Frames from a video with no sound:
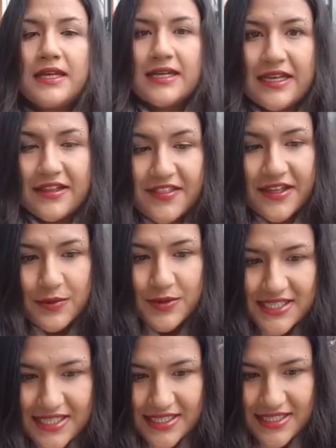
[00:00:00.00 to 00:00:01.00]
Now the thing
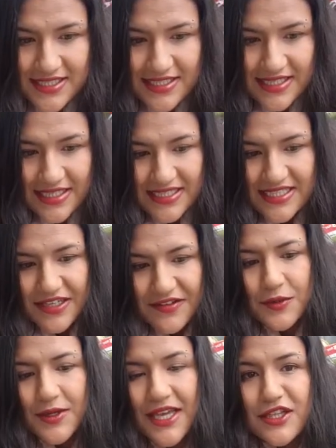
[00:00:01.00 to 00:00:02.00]
with this is, if
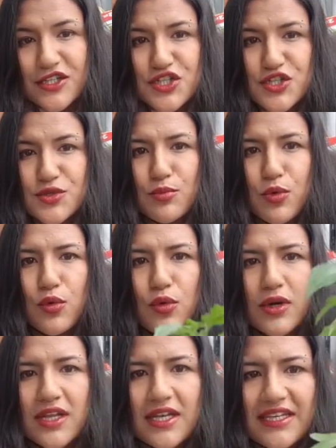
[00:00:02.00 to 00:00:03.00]
you get the
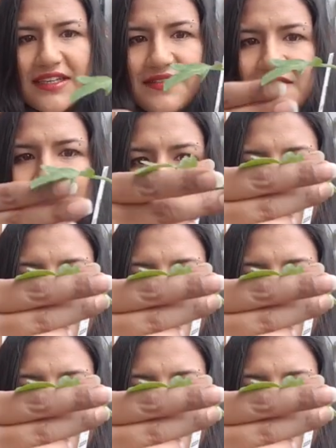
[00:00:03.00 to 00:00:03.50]
smaller leaves,